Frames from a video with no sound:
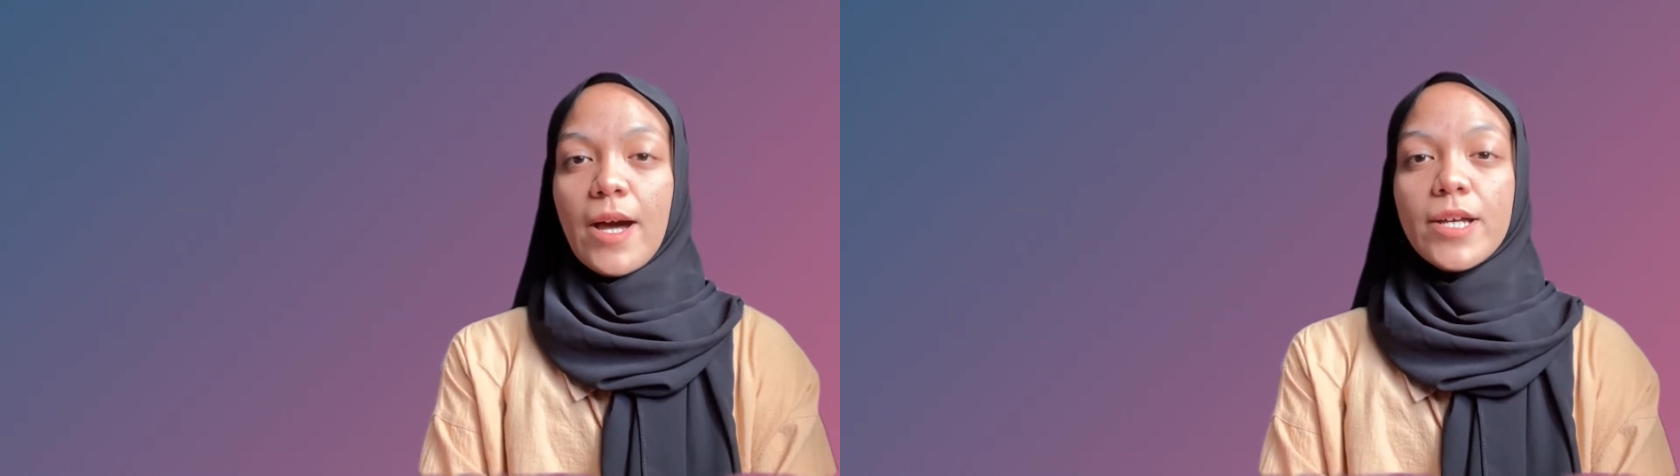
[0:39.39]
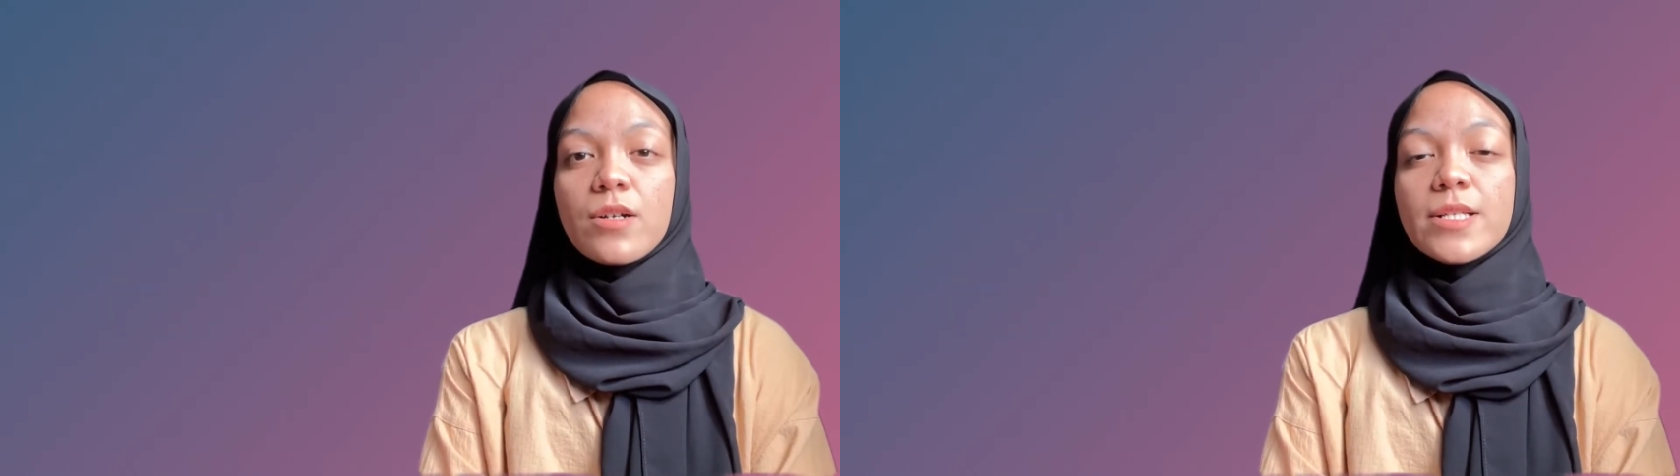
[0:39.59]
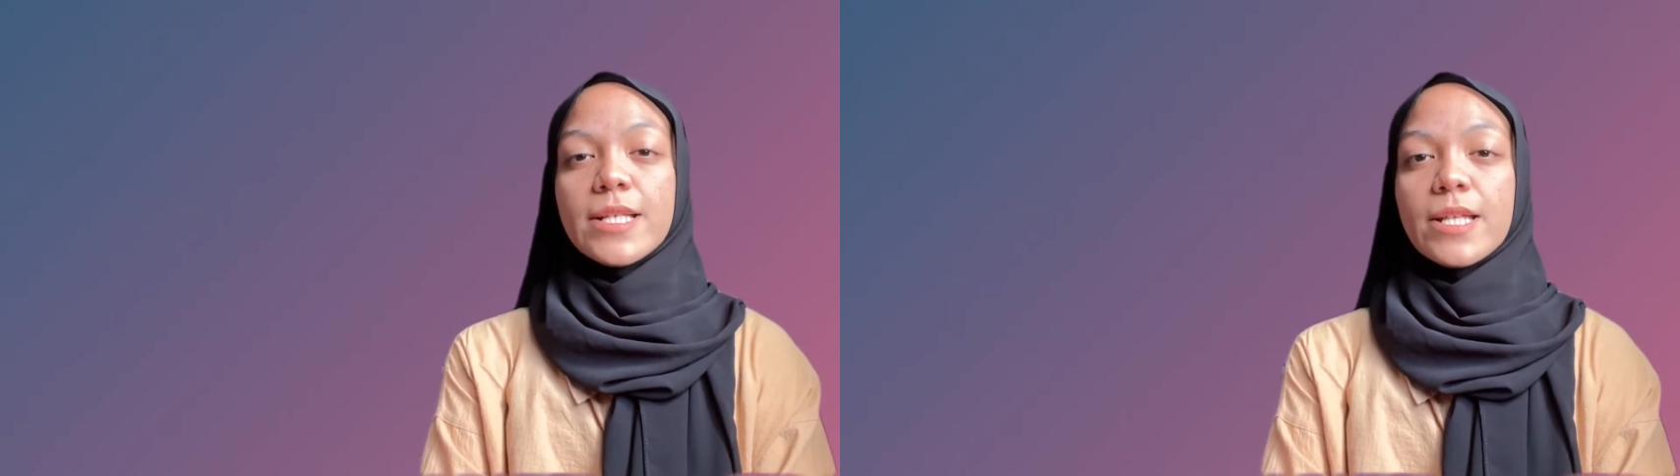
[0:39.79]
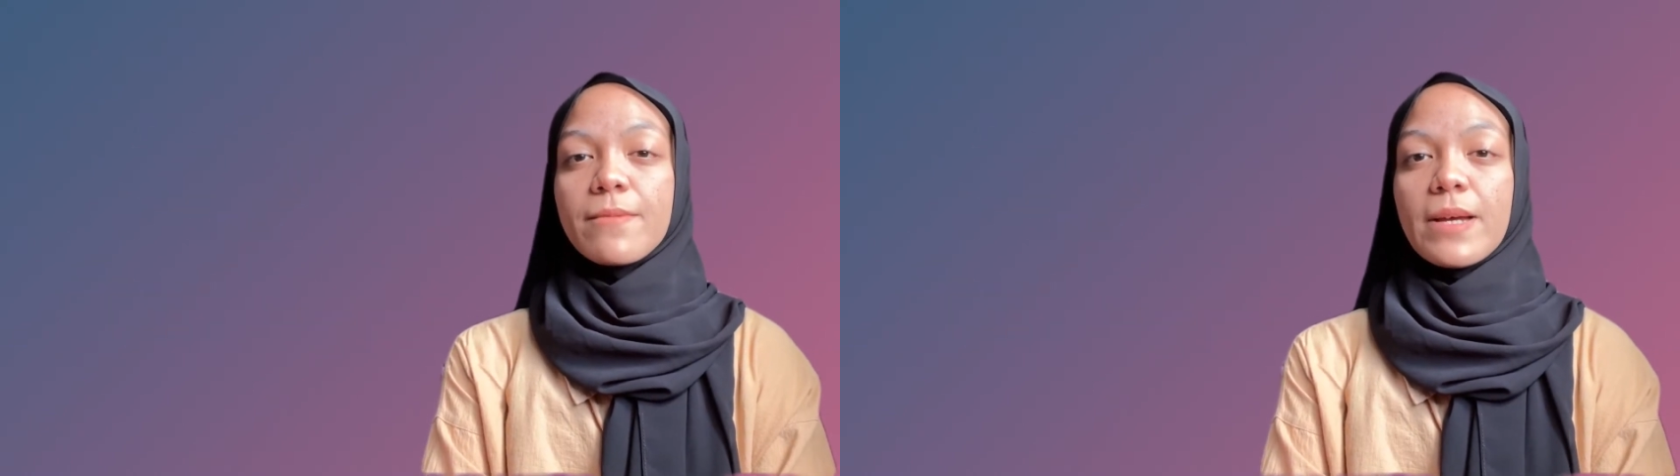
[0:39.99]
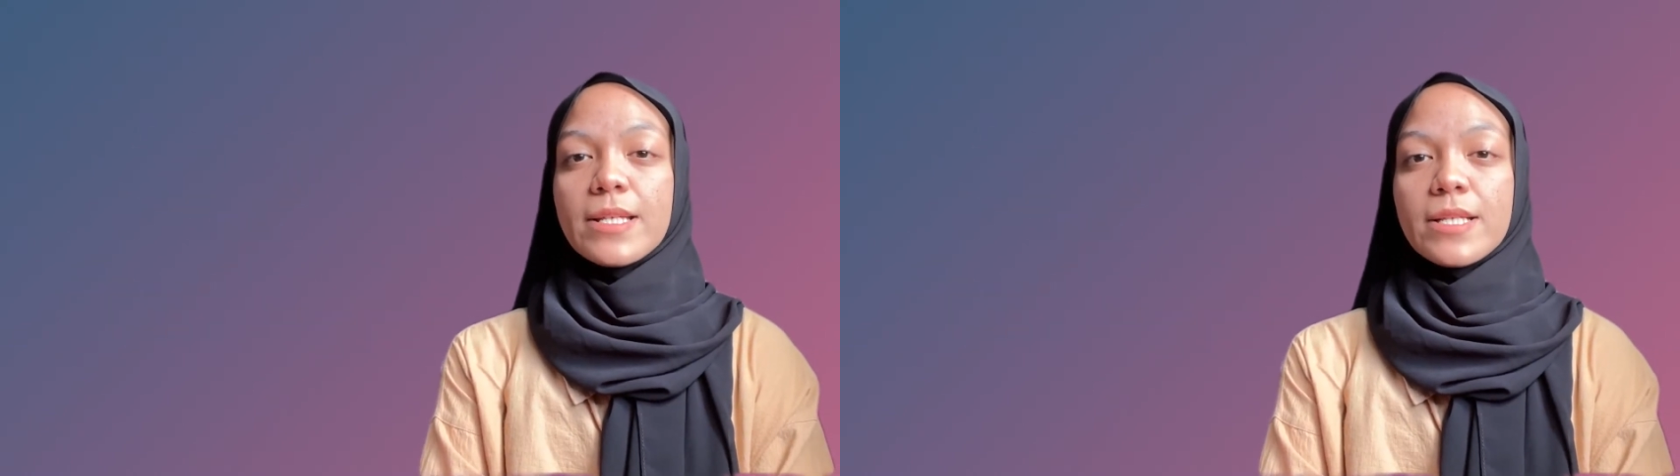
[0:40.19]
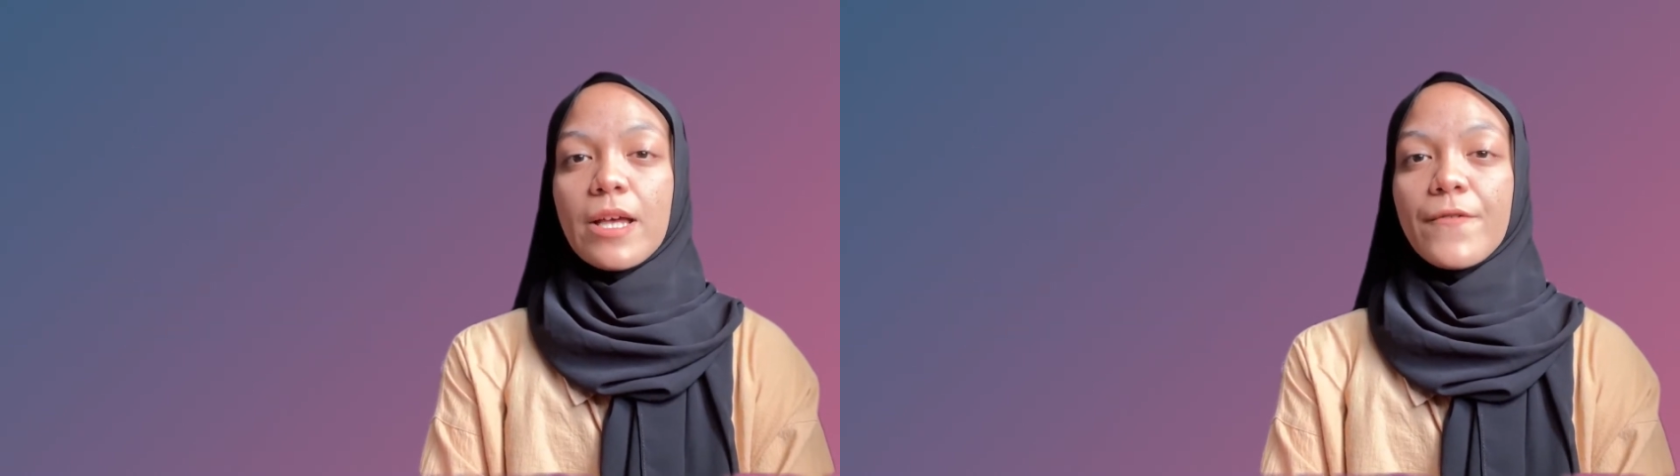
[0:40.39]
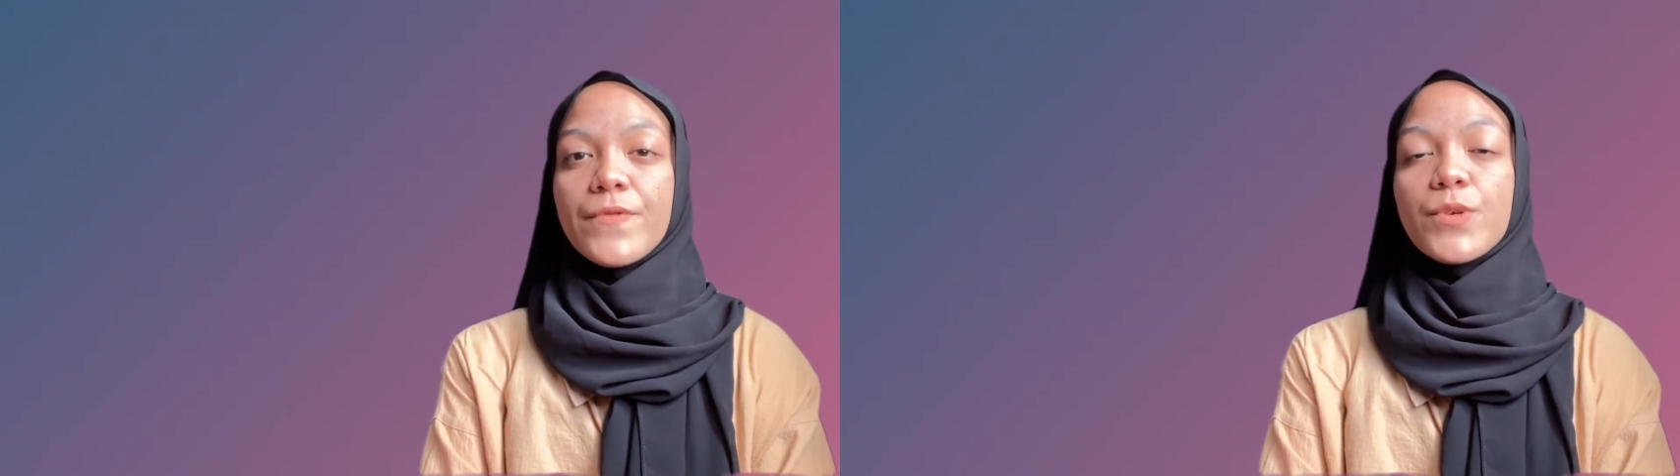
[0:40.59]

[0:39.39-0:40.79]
I consider myself